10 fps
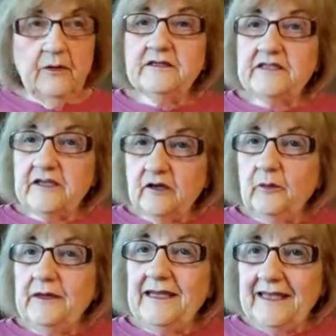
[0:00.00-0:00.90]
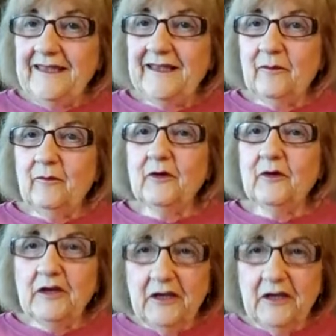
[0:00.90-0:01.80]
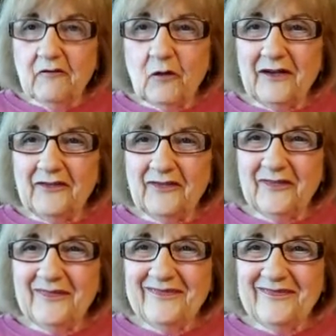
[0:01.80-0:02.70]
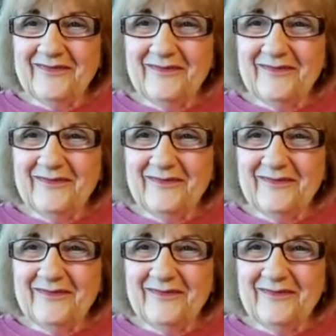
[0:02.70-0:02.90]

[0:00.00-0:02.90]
But until we need them, they're here for us.